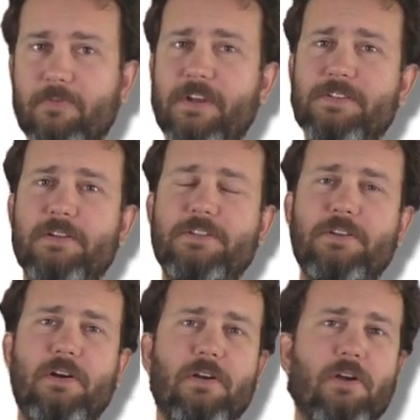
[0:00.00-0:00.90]
Professor
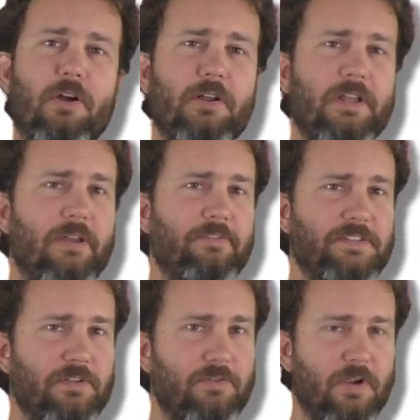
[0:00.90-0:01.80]
Kachar already gave
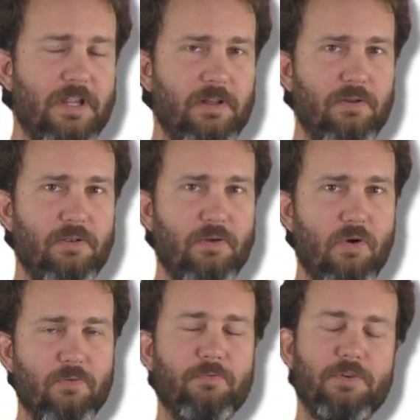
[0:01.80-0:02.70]
us a great
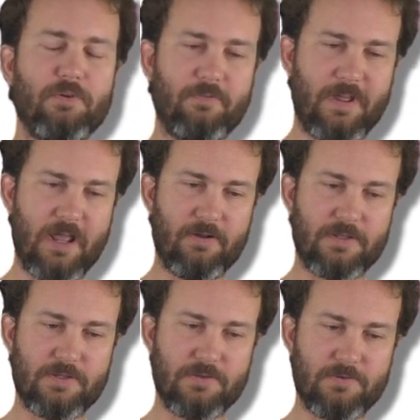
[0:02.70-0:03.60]
overview of how to
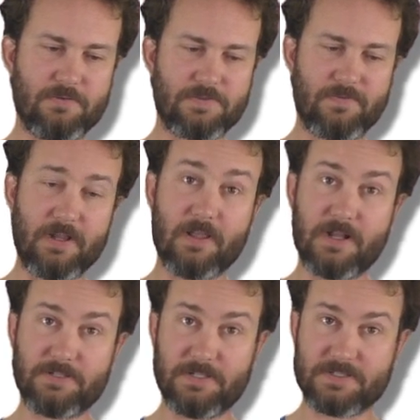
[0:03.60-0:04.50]
use
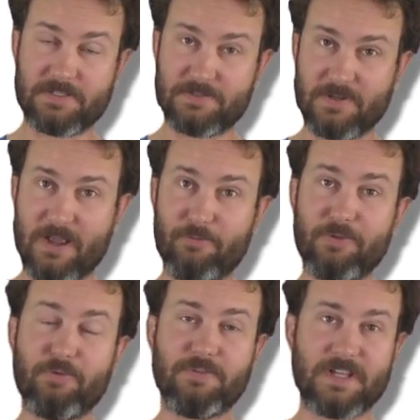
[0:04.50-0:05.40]
phylogenies to travel
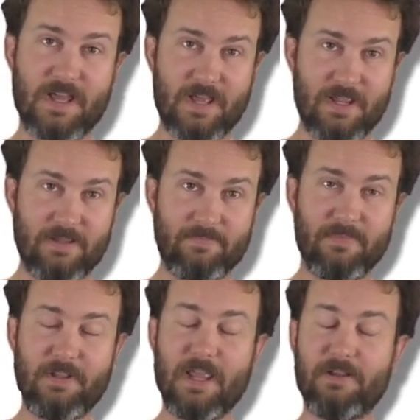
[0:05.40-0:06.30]
through time
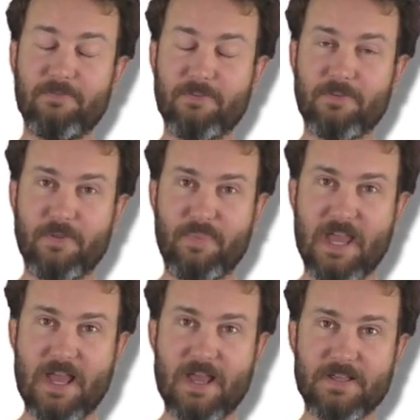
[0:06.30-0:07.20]
and infer the
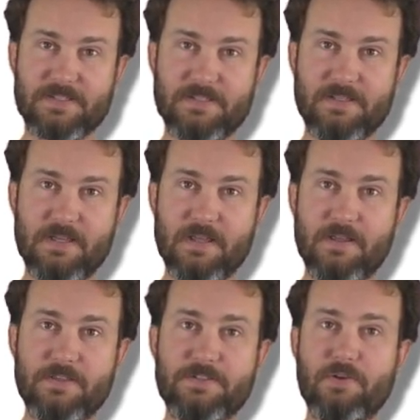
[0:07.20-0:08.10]
past.
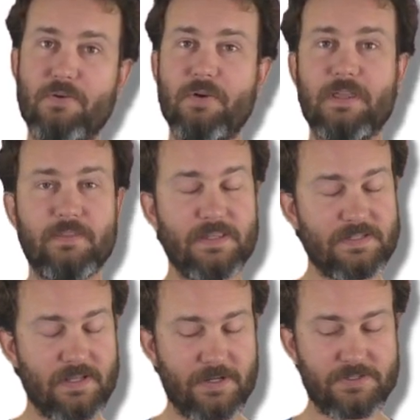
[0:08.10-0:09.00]
So in
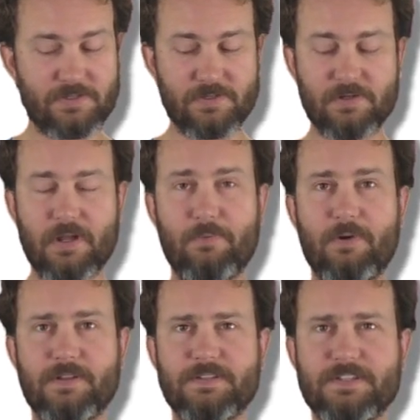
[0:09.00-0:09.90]
this lecture, I
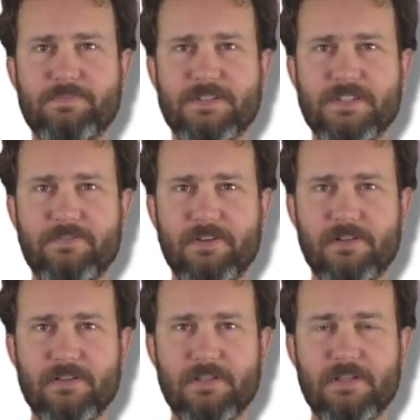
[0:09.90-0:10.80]
want to
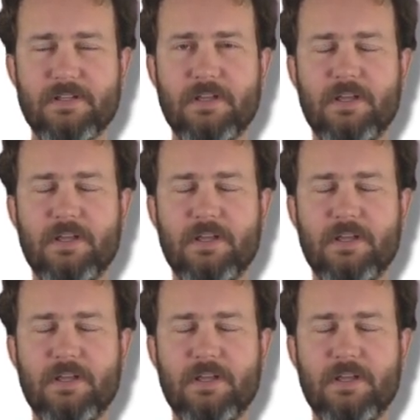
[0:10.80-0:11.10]
specifically